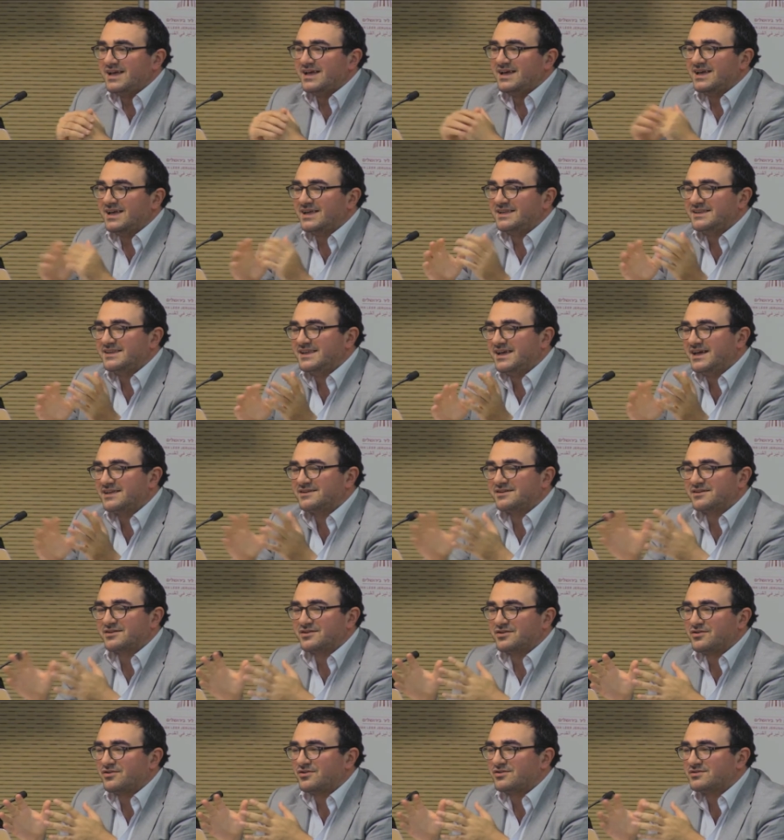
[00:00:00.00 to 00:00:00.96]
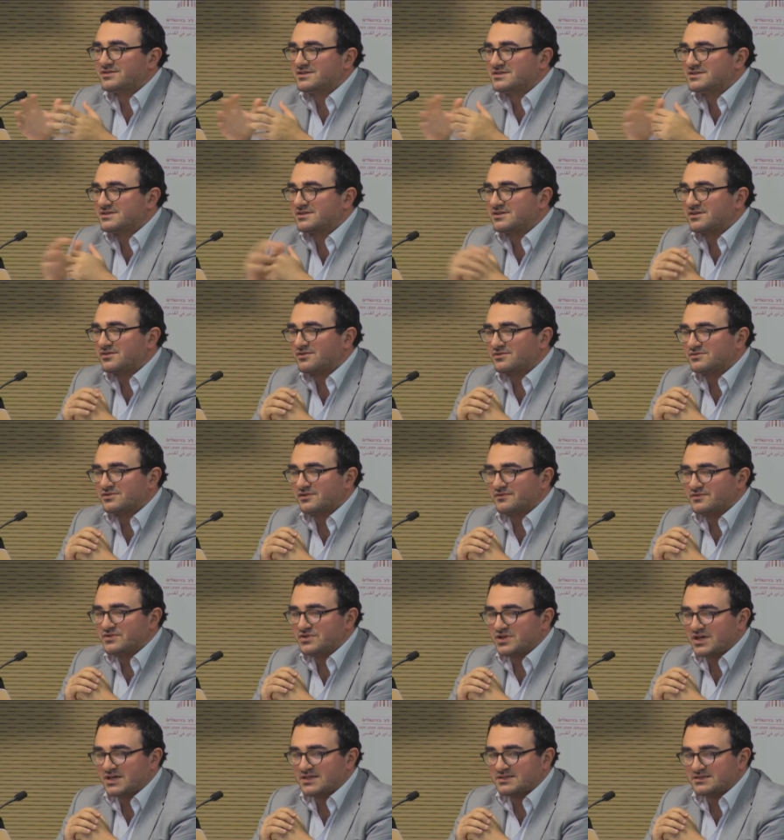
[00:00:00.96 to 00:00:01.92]
And the other court is the Court
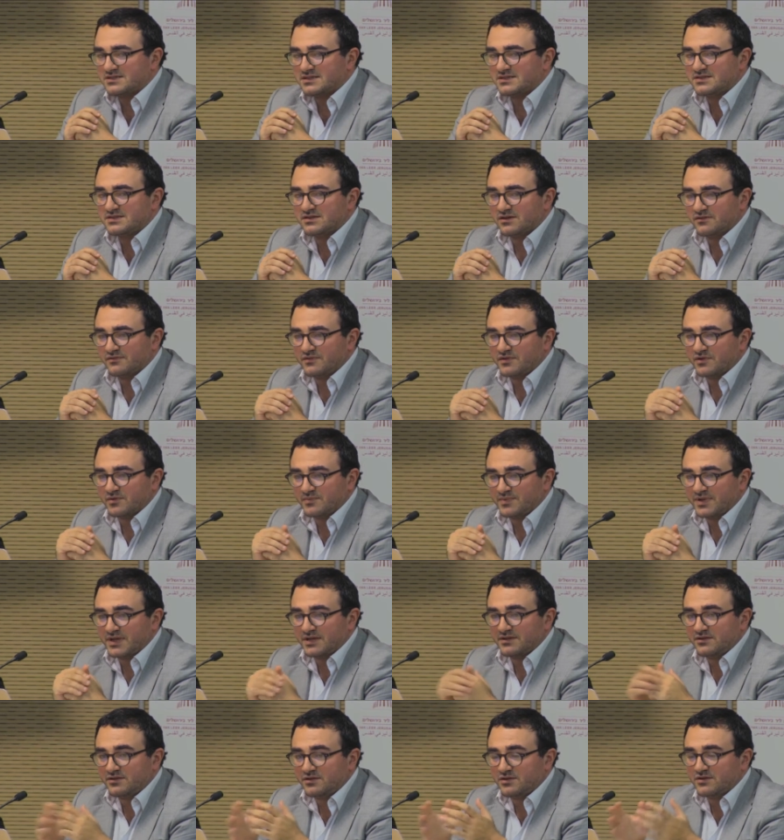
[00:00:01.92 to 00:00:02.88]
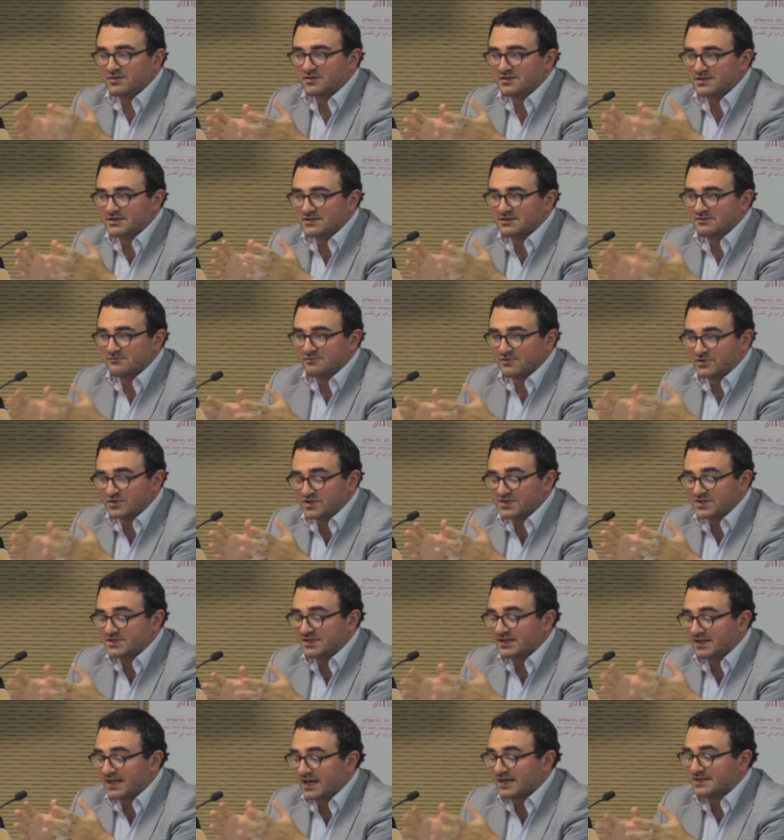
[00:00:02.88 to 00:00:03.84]
of Justice of the European Union, which
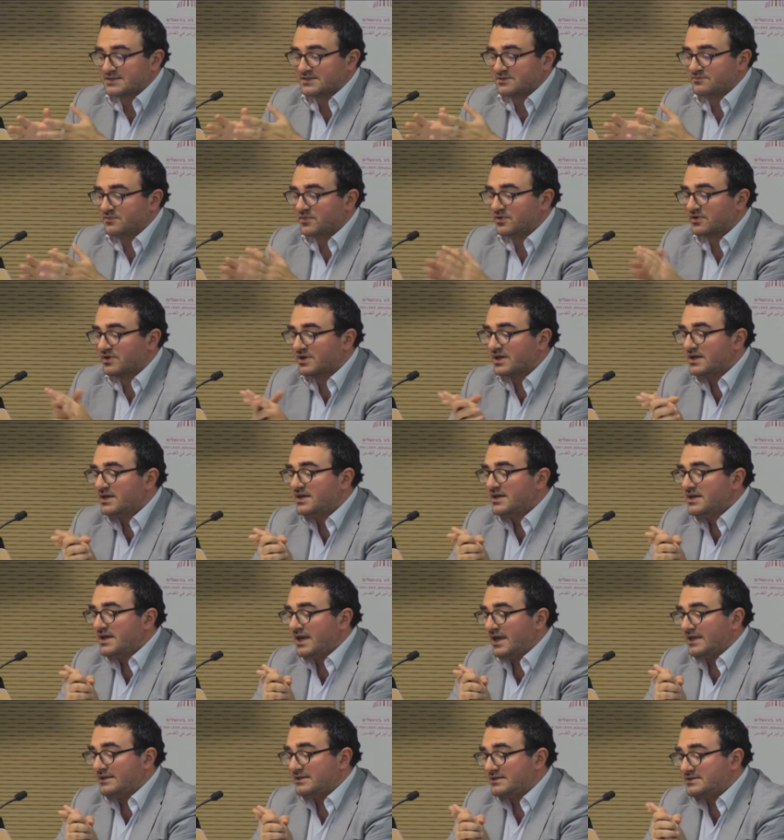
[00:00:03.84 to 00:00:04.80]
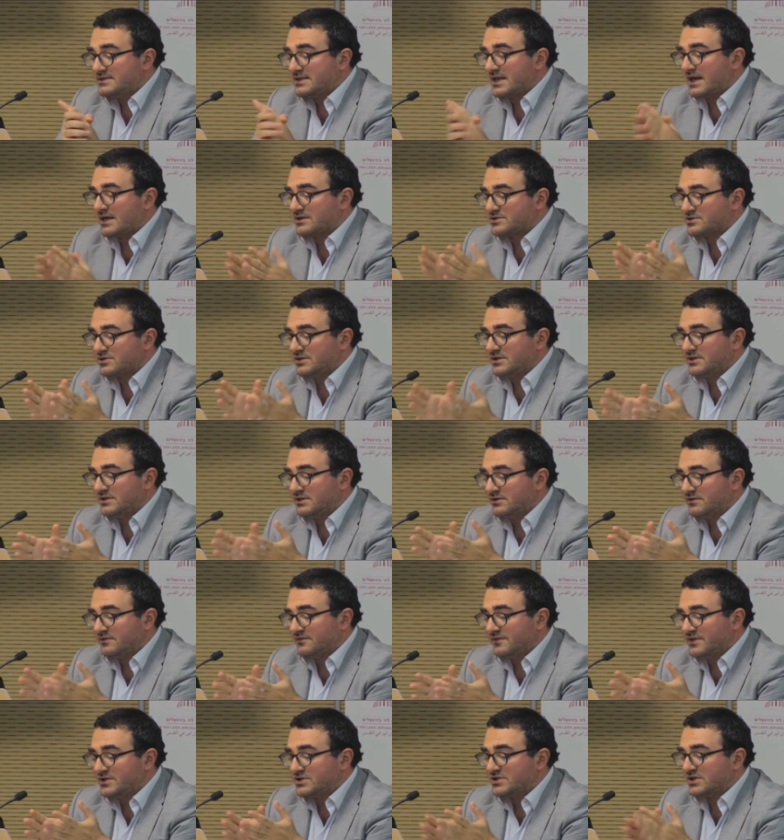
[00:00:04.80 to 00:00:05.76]
is in Luxembourg. It is actually the
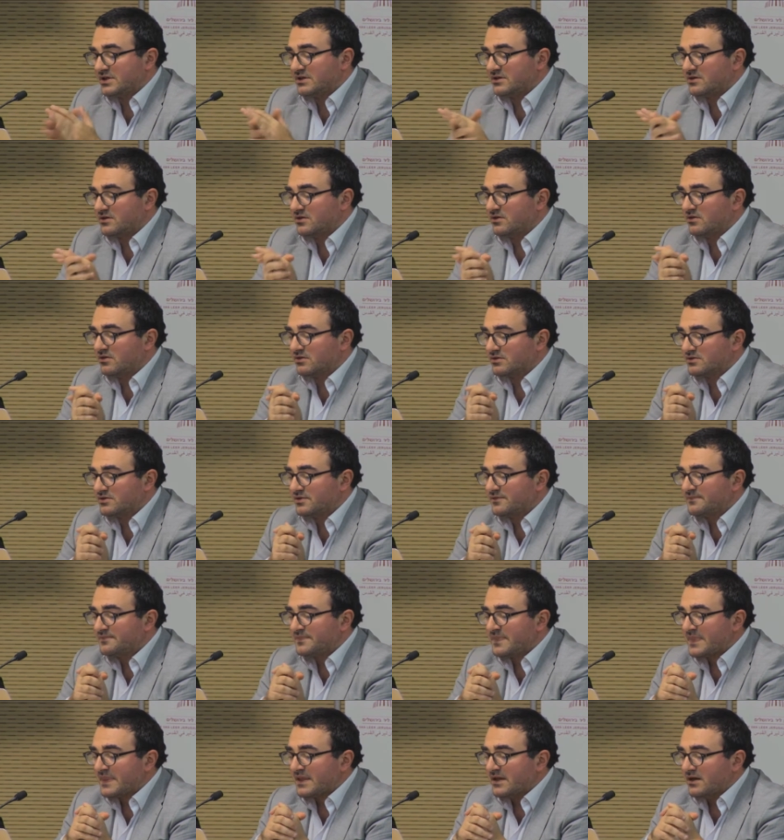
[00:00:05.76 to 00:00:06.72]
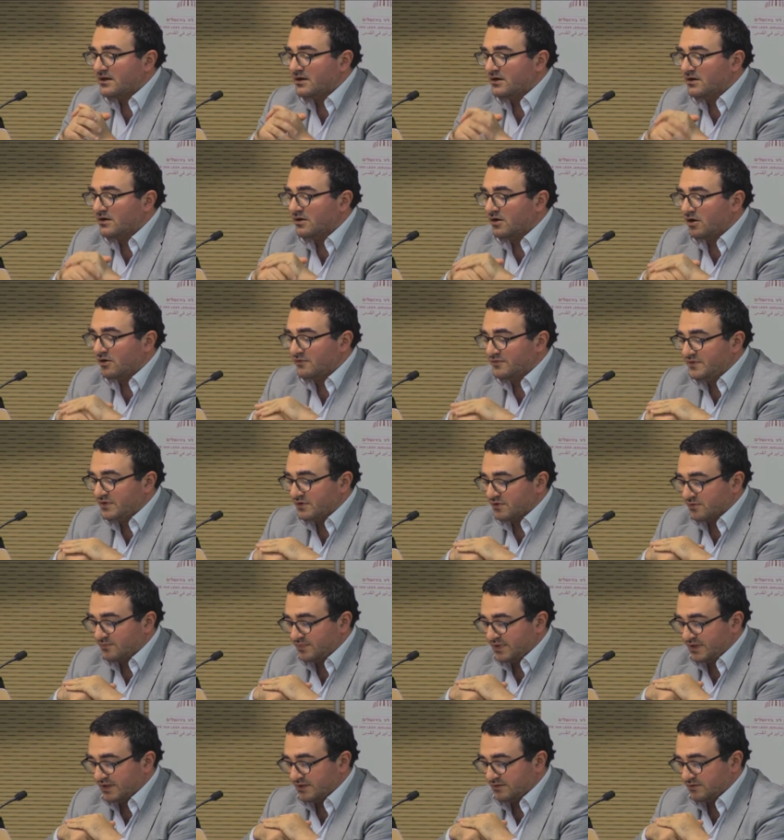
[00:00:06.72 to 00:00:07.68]
official court of the
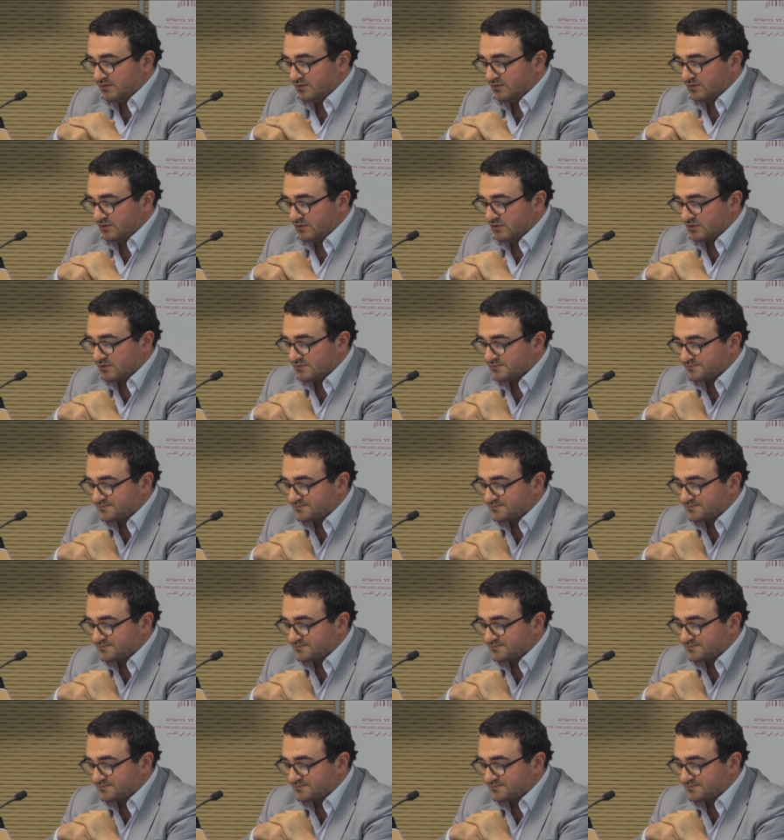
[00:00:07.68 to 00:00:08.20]
European Union.